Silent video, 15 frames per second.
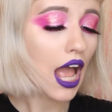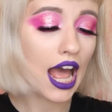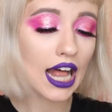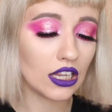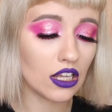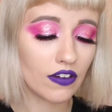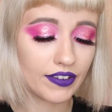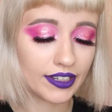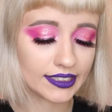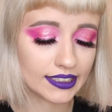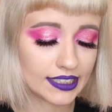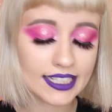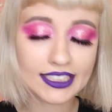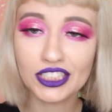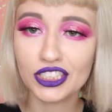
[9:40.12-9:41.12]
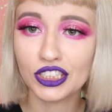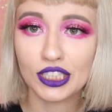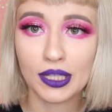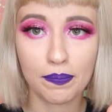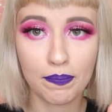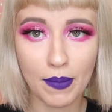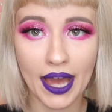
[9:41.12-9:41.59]
I love this. This is
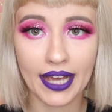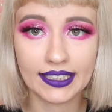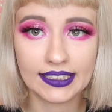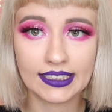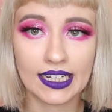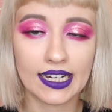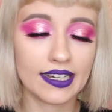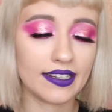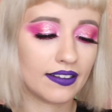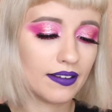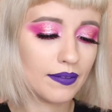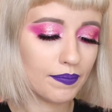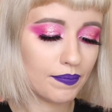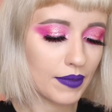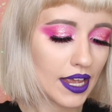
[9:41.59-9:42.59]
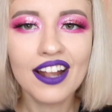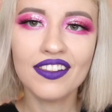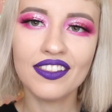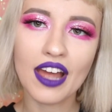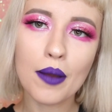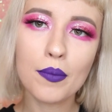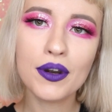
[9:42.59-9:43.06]
just my style.
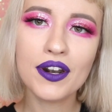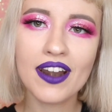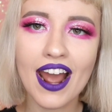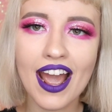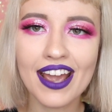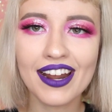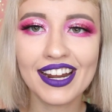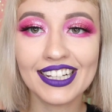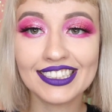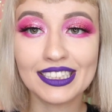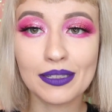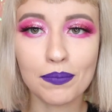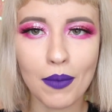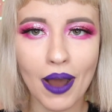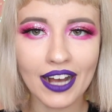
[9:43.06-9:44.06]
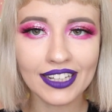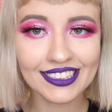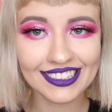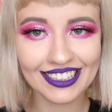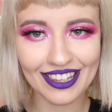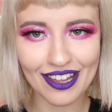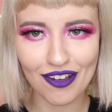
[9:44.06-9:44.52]
Number 9 is the
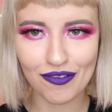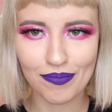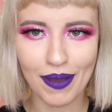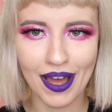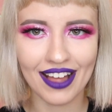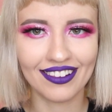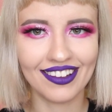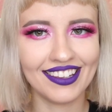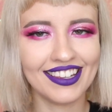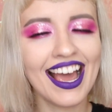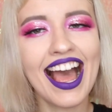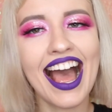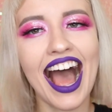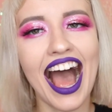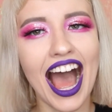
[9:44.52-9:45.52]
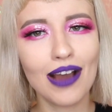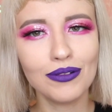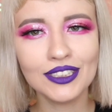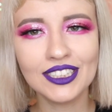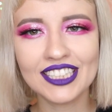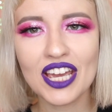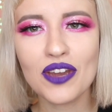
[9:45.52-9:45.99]
Must Love palette. I
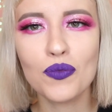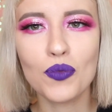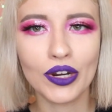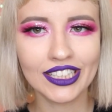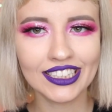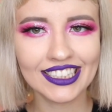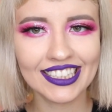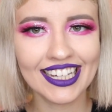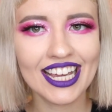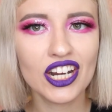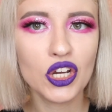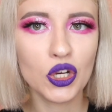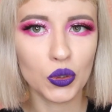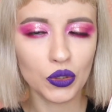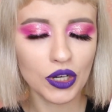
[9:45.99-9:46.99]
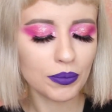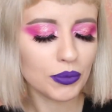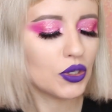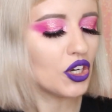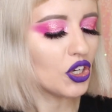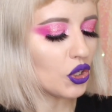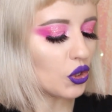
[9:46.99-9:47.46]
would say once again Huda
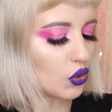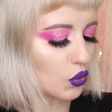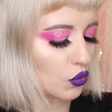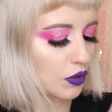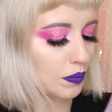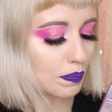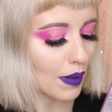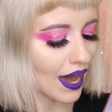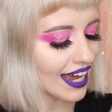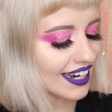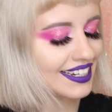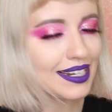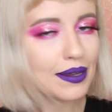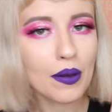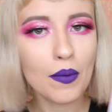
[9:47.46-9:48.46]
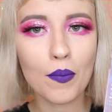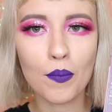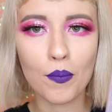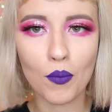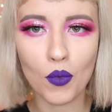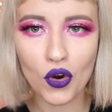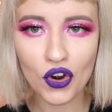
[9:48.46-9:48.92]
Beauty New Nude, but
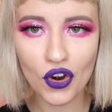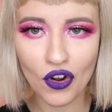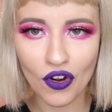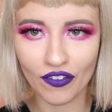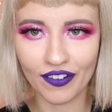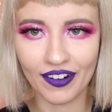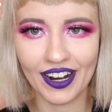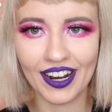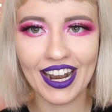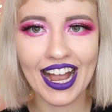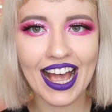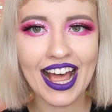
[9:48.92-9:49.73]
moreover,